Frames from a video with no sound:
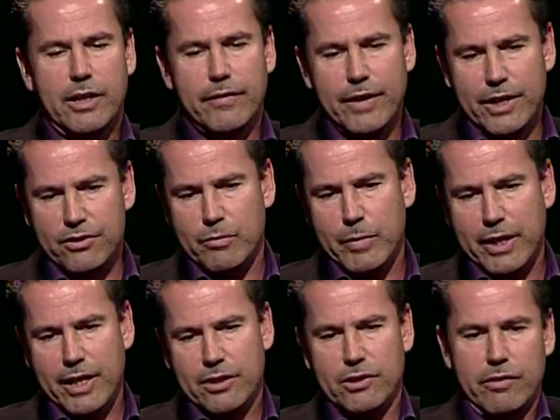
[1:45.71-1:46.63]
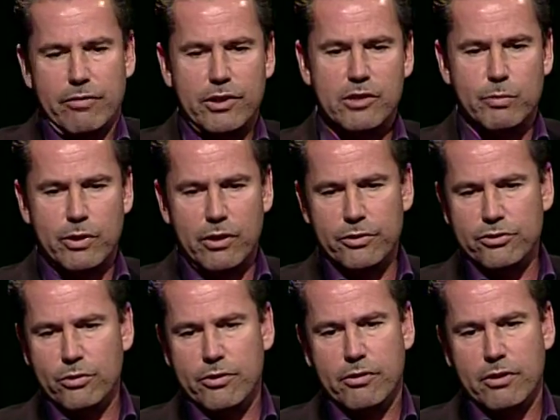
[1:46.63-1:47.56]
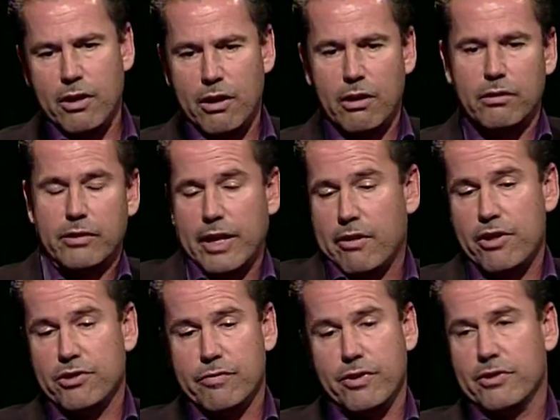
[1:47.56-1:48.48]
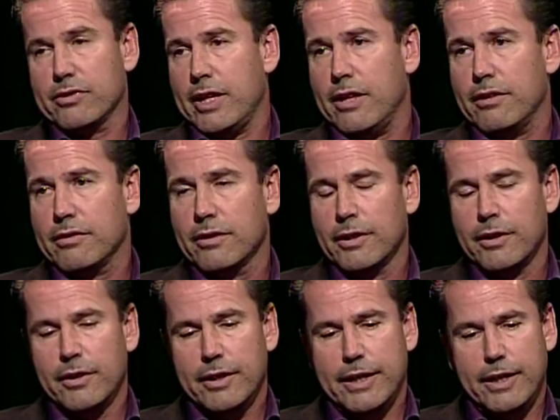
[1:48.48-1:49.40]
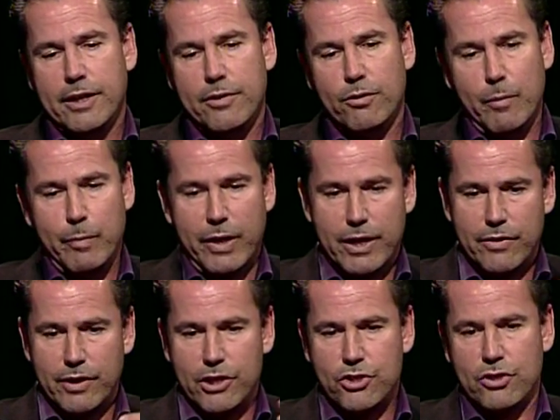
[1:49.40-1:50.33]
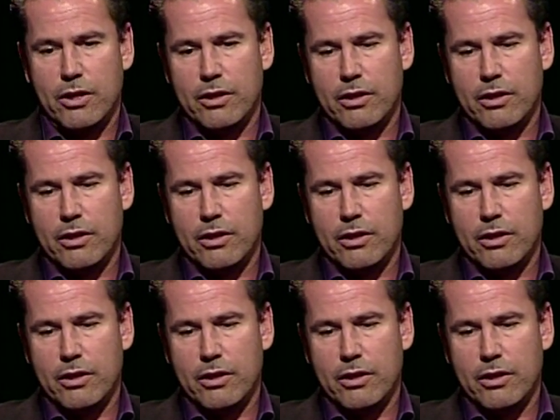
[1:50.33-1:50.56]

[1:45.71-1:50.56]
That's the main activities, but also they're in all areas of the site. They're up by the John